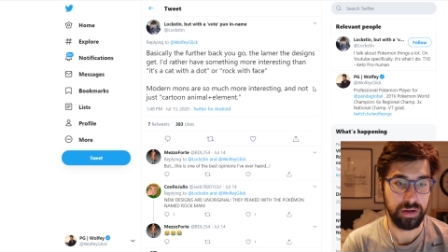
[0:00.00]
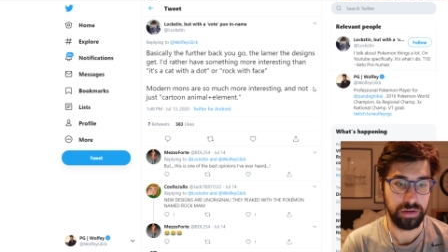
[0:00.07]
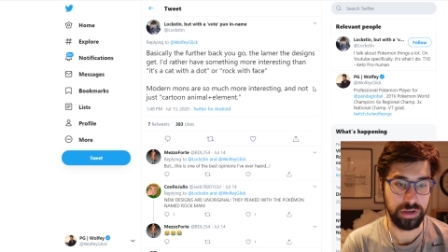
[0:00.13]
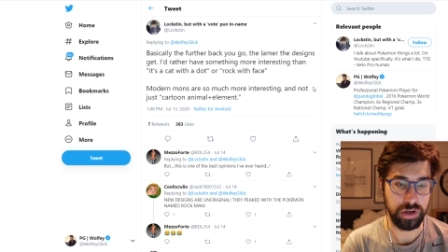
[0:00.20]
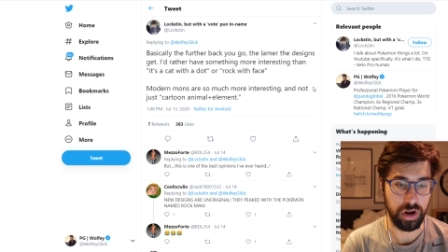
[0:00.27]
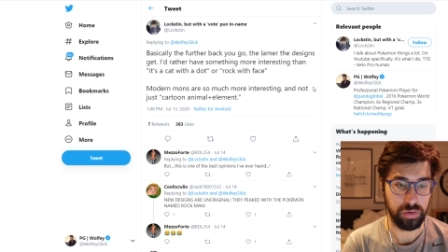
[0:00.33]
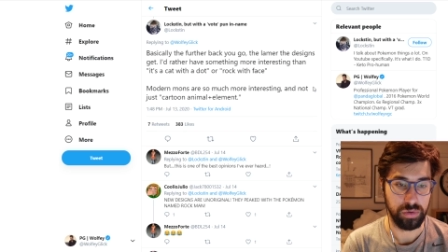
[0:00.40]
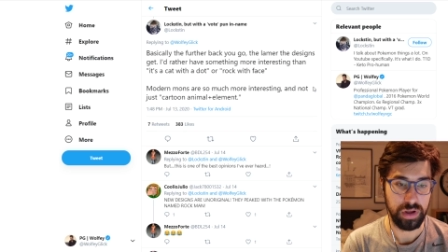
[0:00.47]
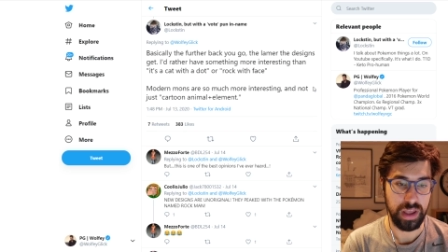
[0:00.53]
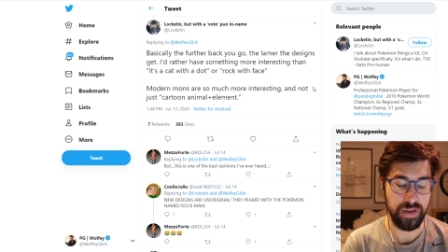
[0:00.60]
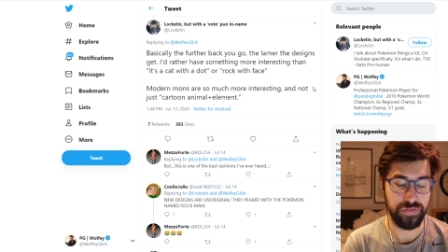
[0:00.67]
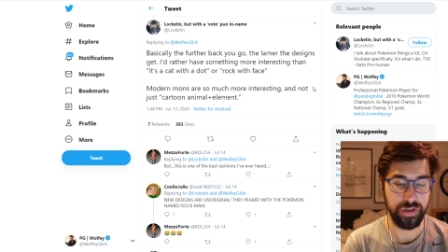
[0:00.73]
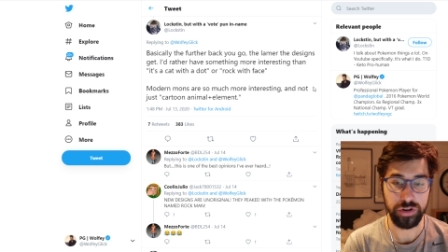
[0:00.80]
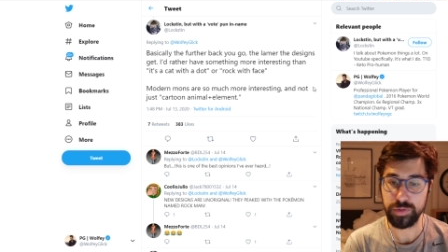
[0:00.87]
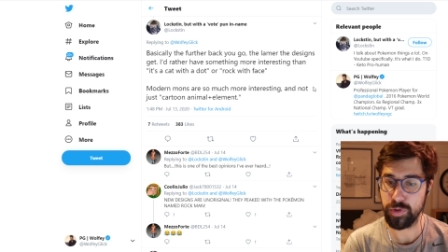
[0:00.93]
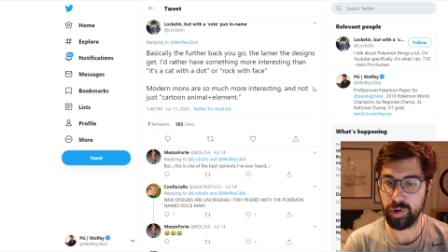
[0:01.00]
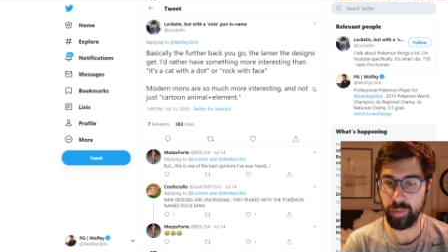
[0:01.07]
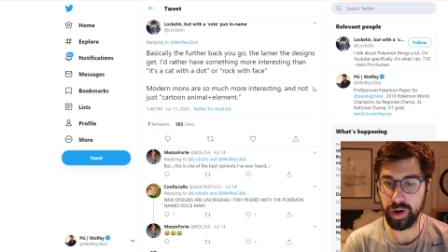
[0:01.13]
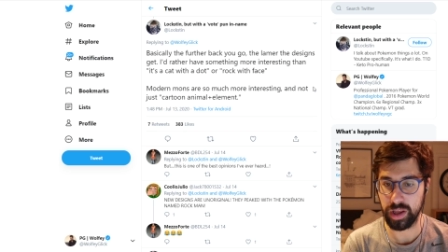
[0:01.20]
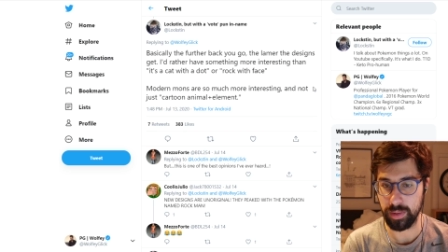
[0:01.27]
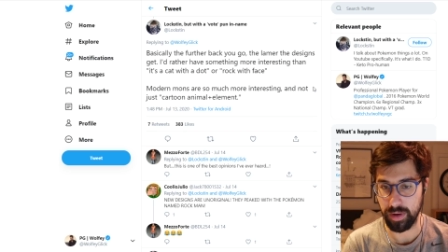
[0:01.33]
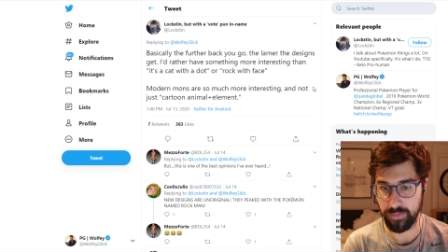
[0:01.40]
you know, if those
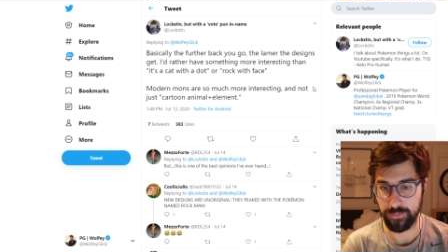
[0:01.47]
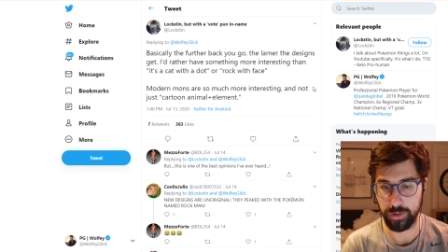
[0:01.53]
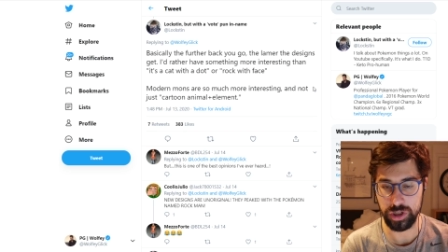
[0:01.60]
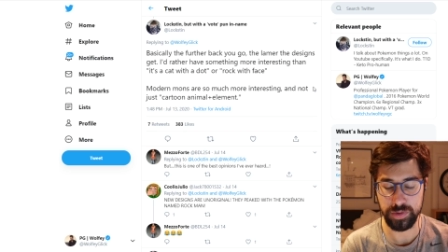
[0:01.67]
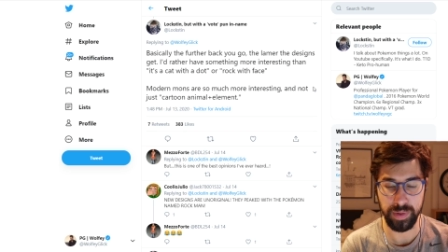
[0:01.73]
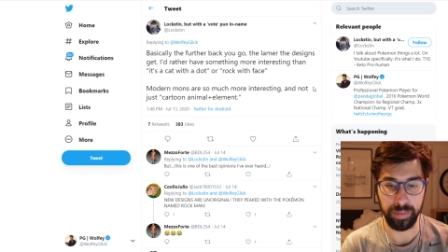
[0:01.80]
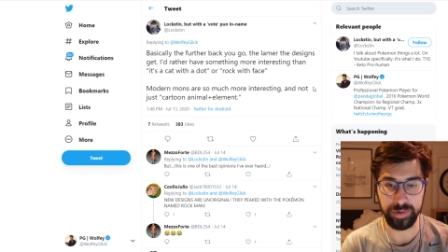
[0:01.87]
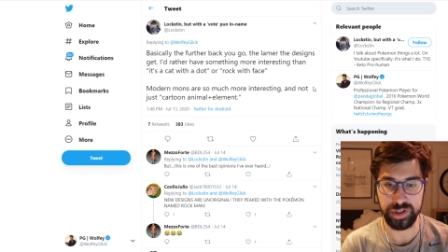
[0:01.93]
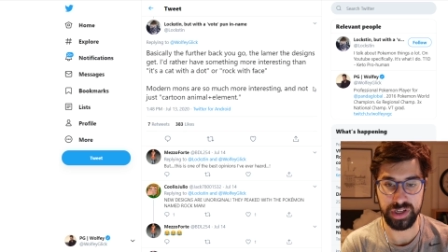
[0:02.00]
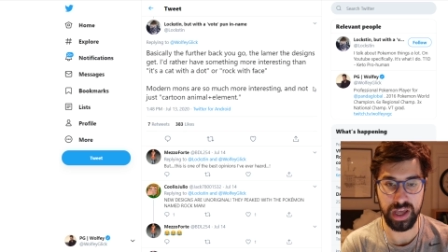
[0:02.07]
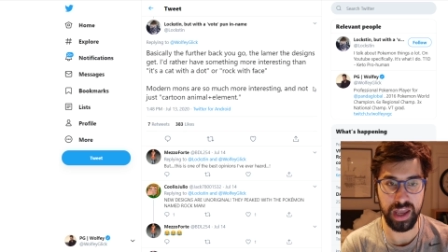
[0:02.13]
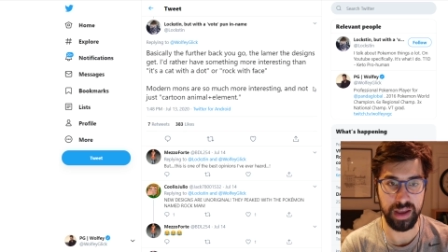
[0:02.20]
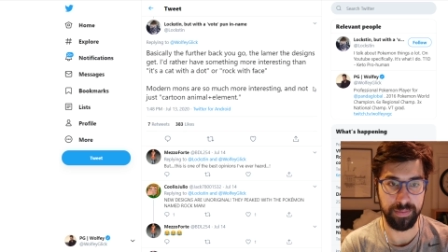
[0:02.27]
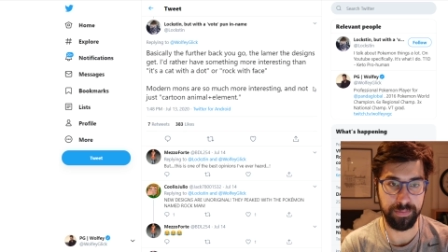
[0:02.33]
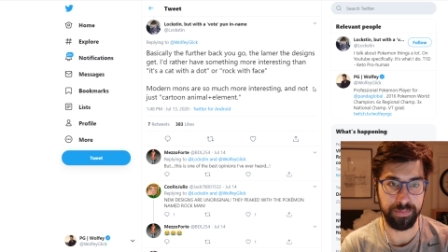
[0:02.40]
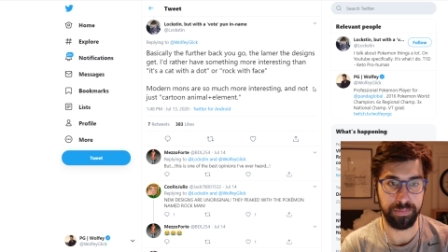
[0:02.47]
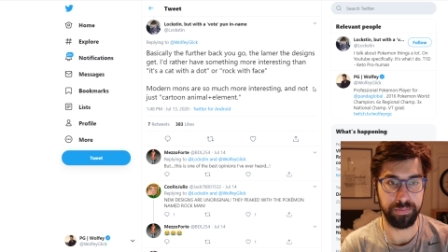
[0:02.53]
Pokemon come up first, people say